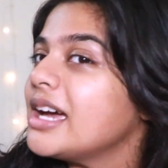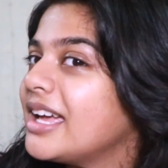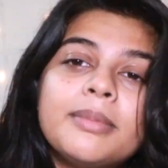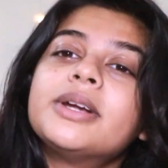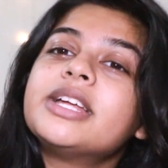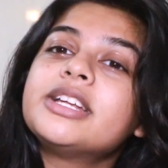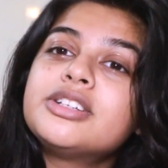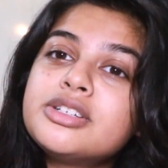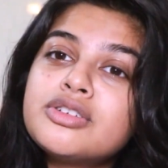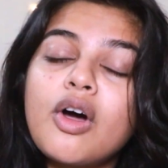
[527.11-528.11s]
But it
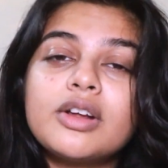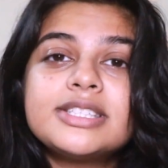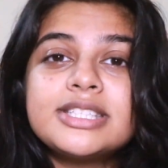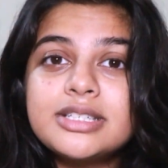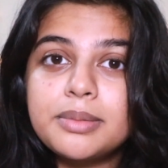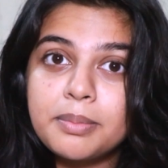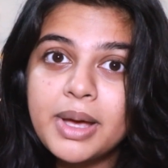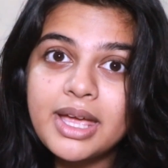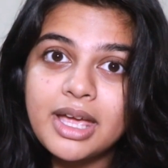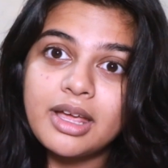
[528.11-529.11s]
did not strip my
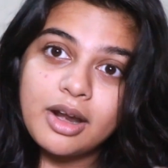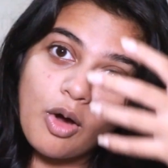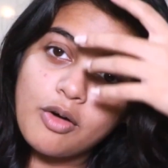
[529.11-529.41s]
hair